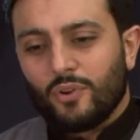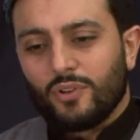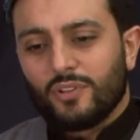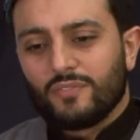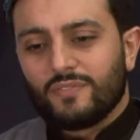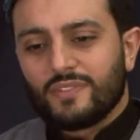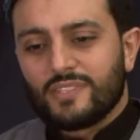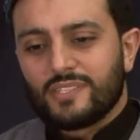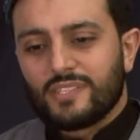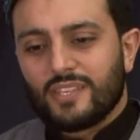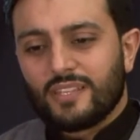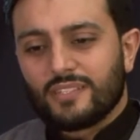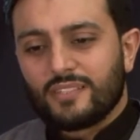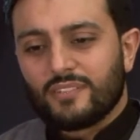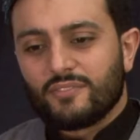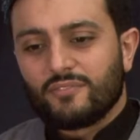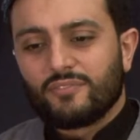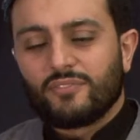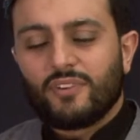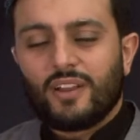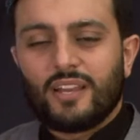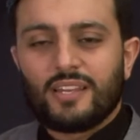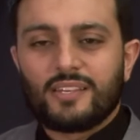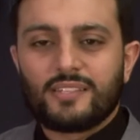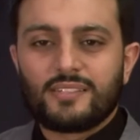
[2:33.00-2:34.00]
all of a sudden
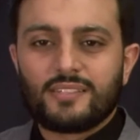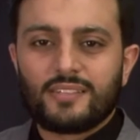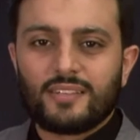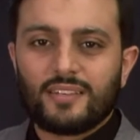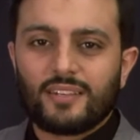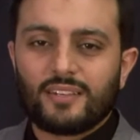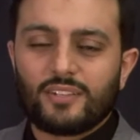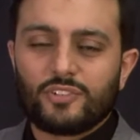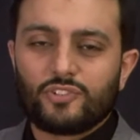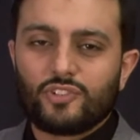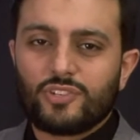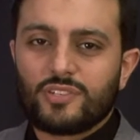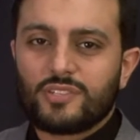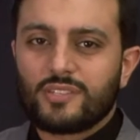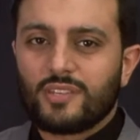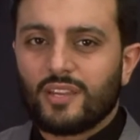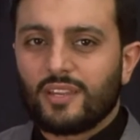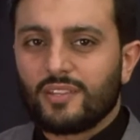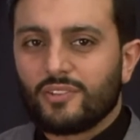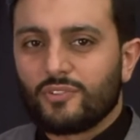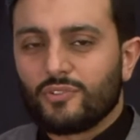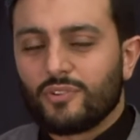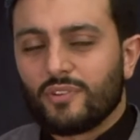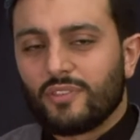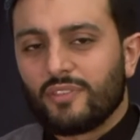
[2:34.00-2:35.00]
fighting just
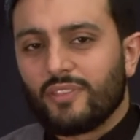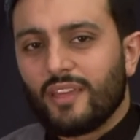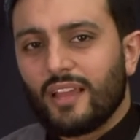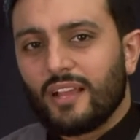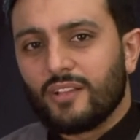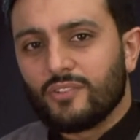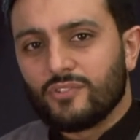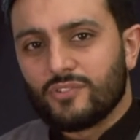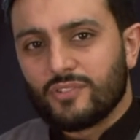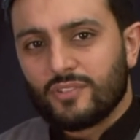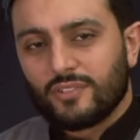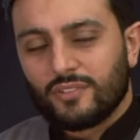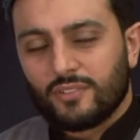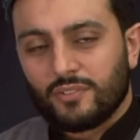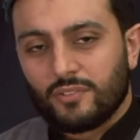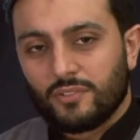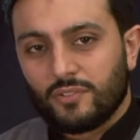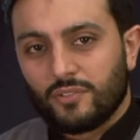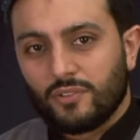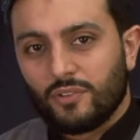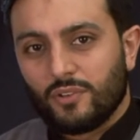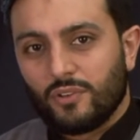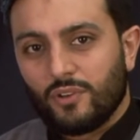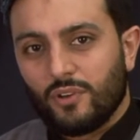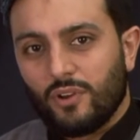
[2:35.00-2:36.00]
under 1,000
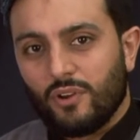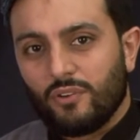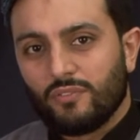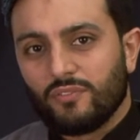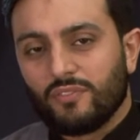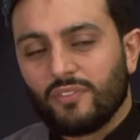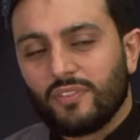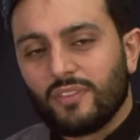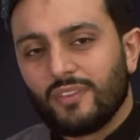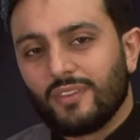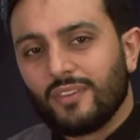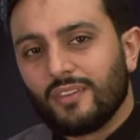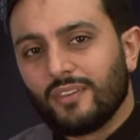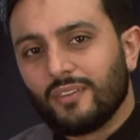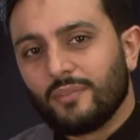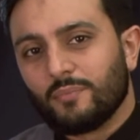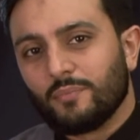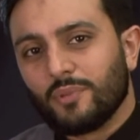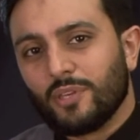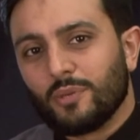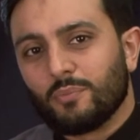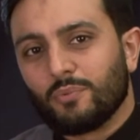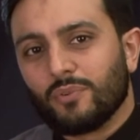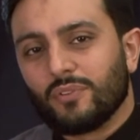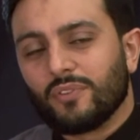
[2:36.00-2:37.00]
of the
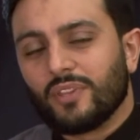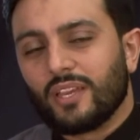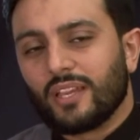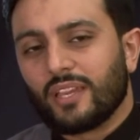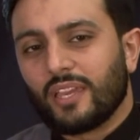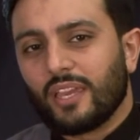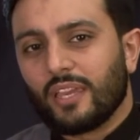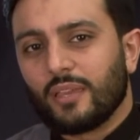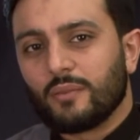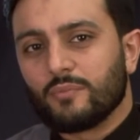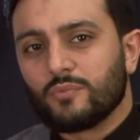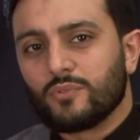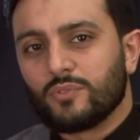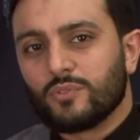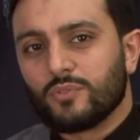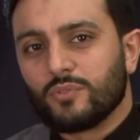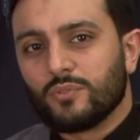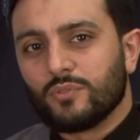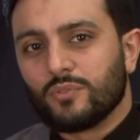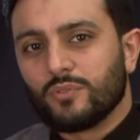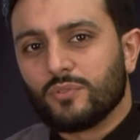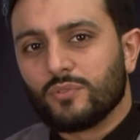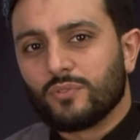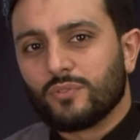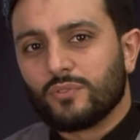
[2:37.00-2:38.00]
people that came
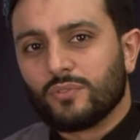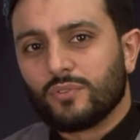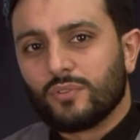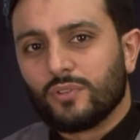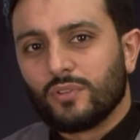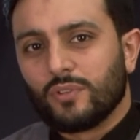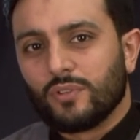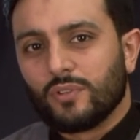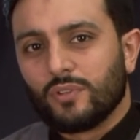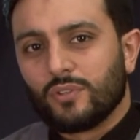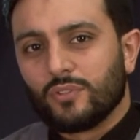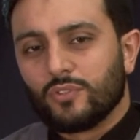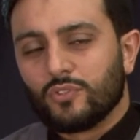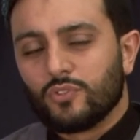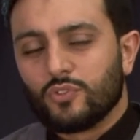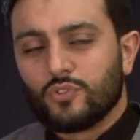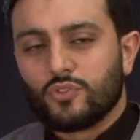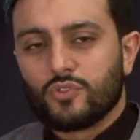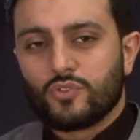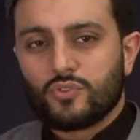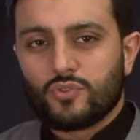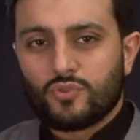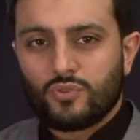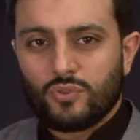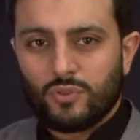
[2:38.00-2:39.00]
to
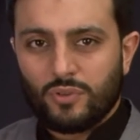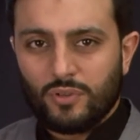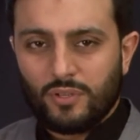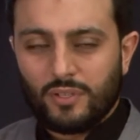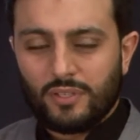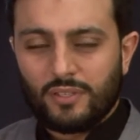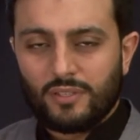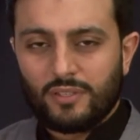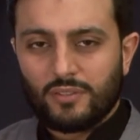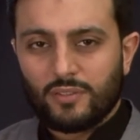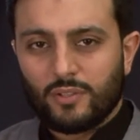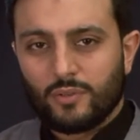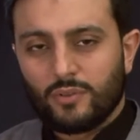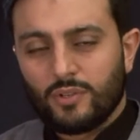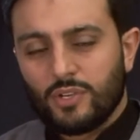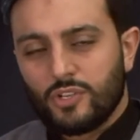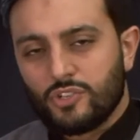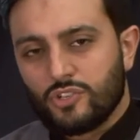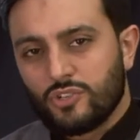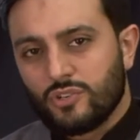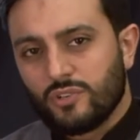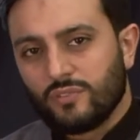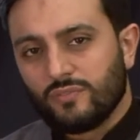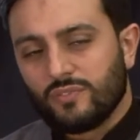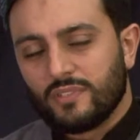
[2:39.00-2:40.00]
destroy the
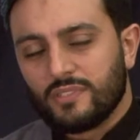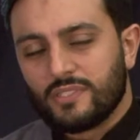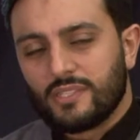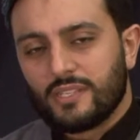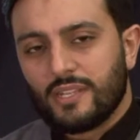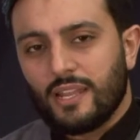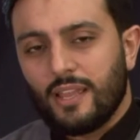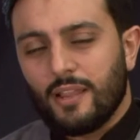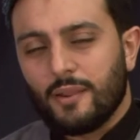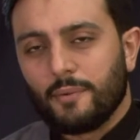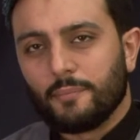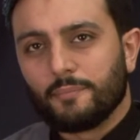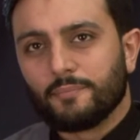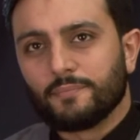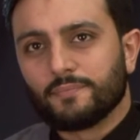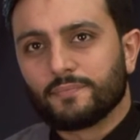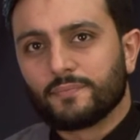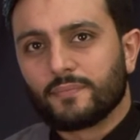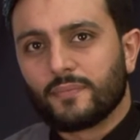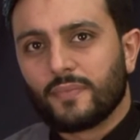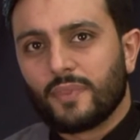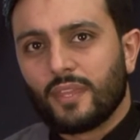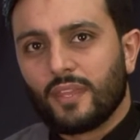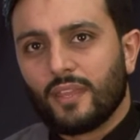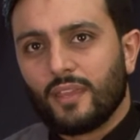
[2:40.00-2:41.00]
religion of Islam.
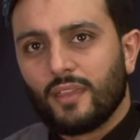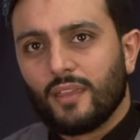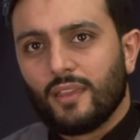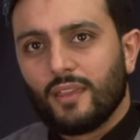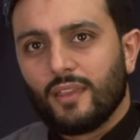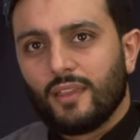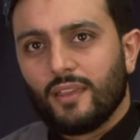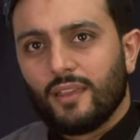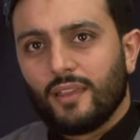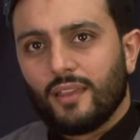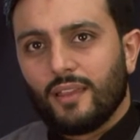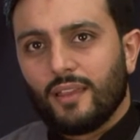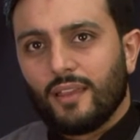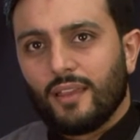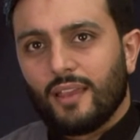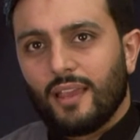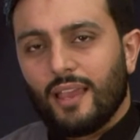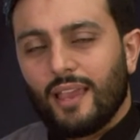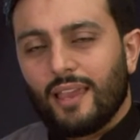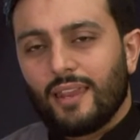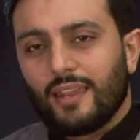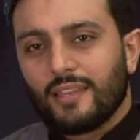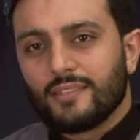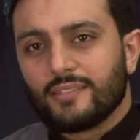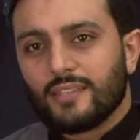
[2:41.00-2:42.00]

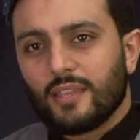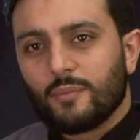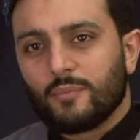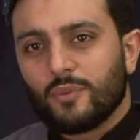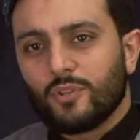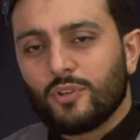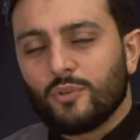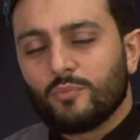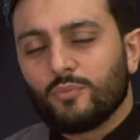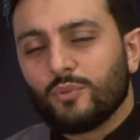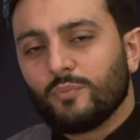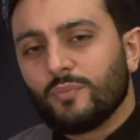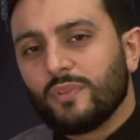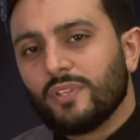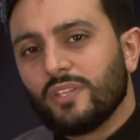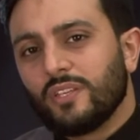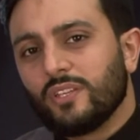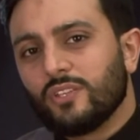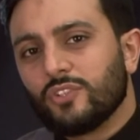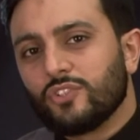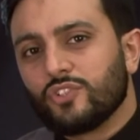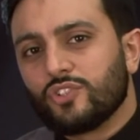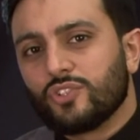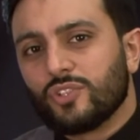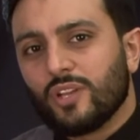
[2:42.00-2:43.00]
And as Amir
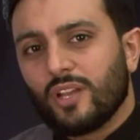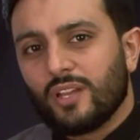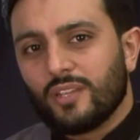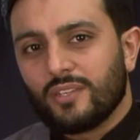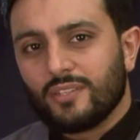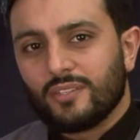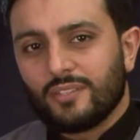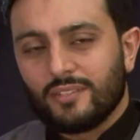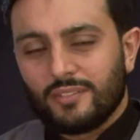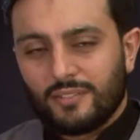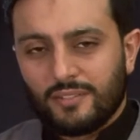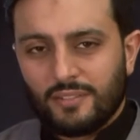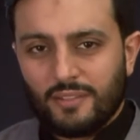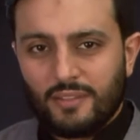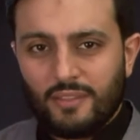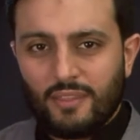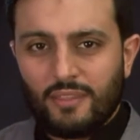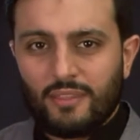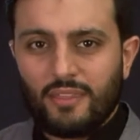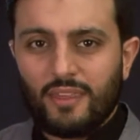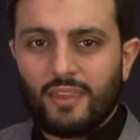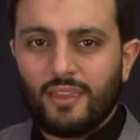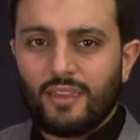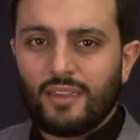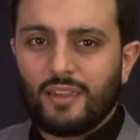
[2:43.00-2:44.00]
al-Mu'mineen shone
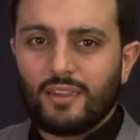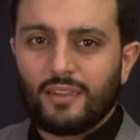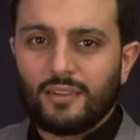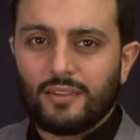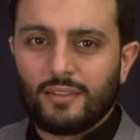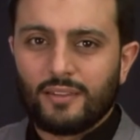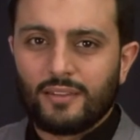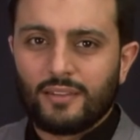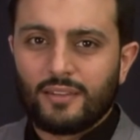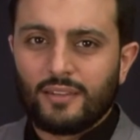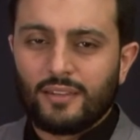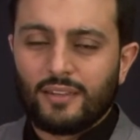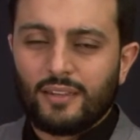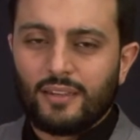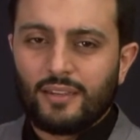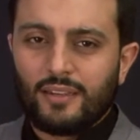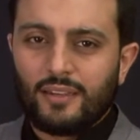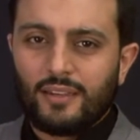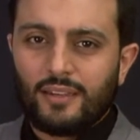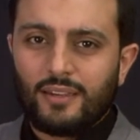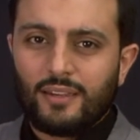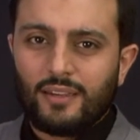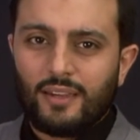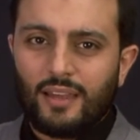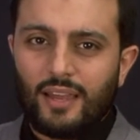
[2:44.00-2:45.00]
there,
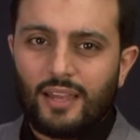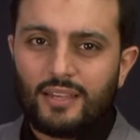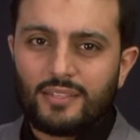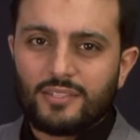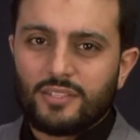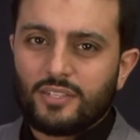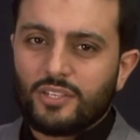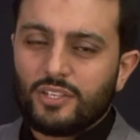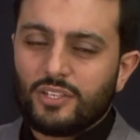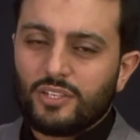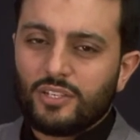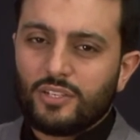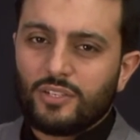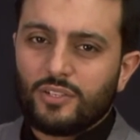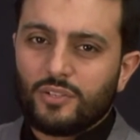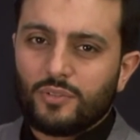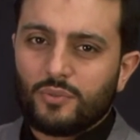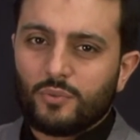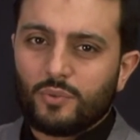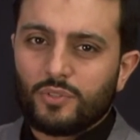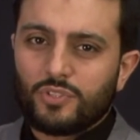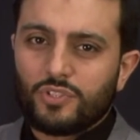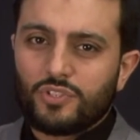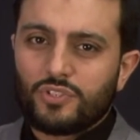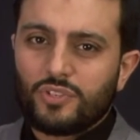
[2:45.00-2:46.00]
as he
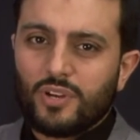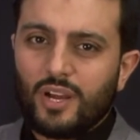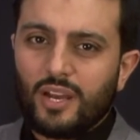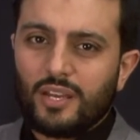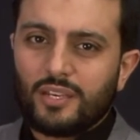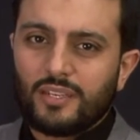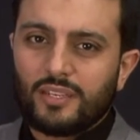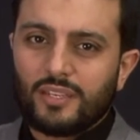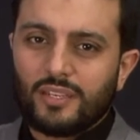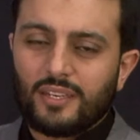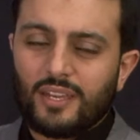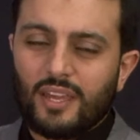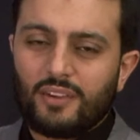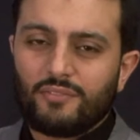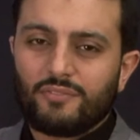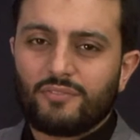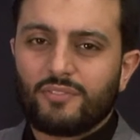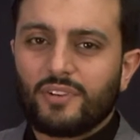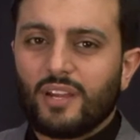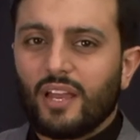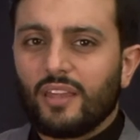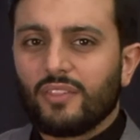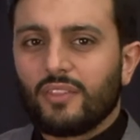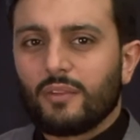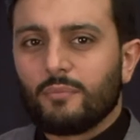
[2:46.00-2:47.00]
was shining in
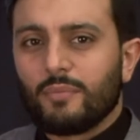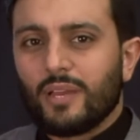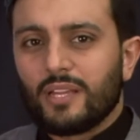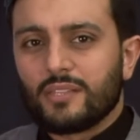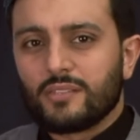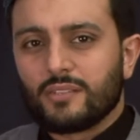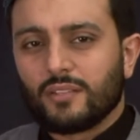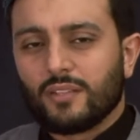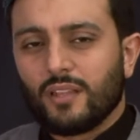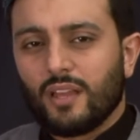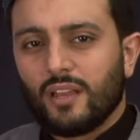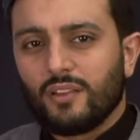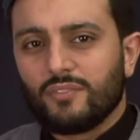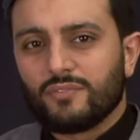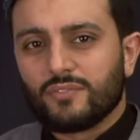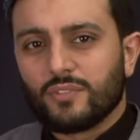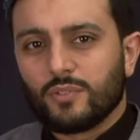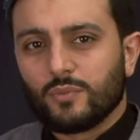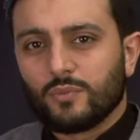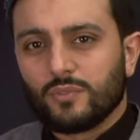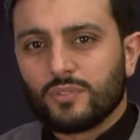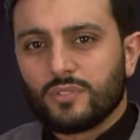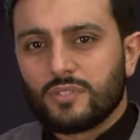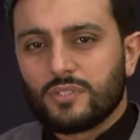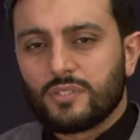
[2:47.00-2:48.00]
every other battle
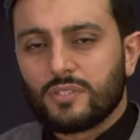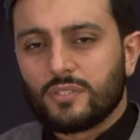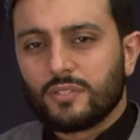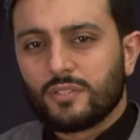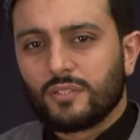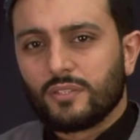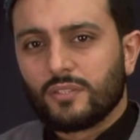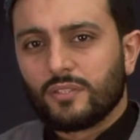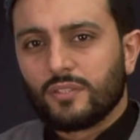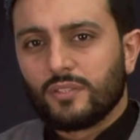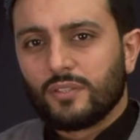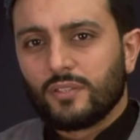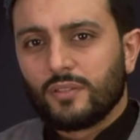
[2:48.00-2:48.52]
afterwards,